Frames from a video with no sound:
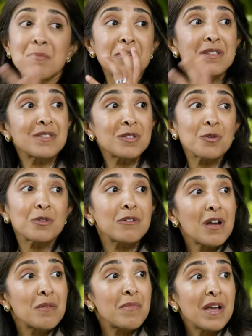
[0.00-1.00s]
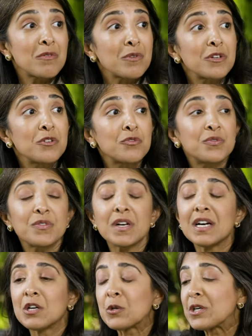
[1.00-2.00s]
that puts solar on my roof
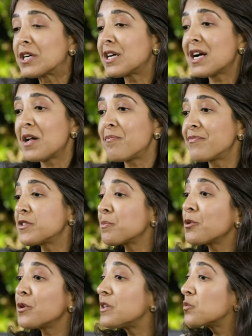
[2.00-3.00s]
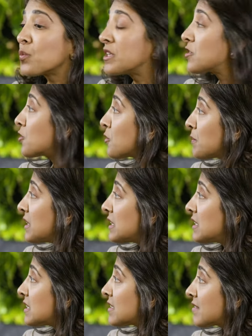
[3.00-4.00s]
or um, deploys wind
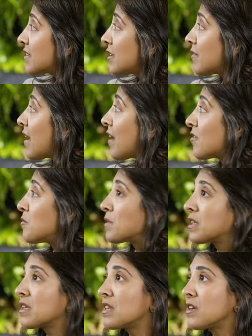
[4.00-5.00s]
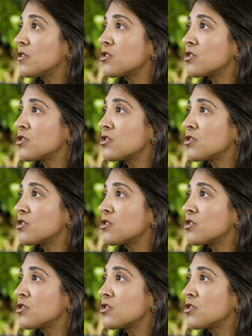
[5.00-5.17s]
turbines, you know, out in the middle of the